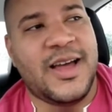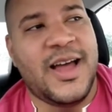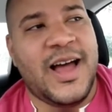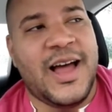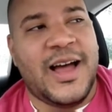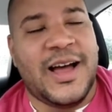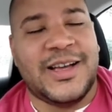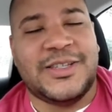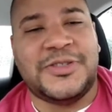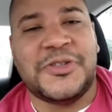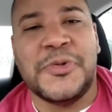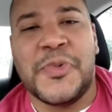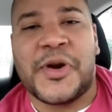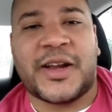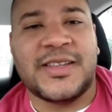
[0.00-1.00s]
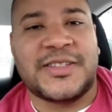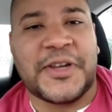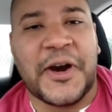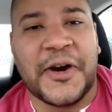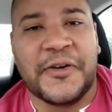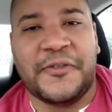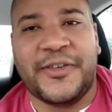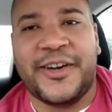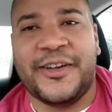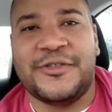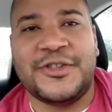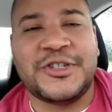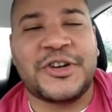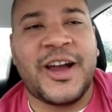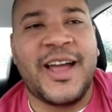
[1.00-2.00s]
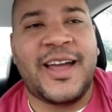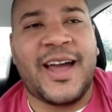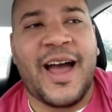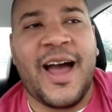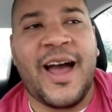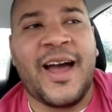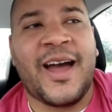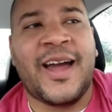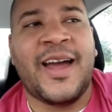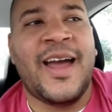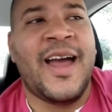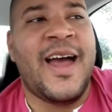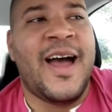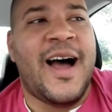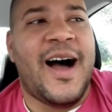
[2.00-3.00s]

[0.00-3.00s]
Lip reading: and I think it was just too much for him.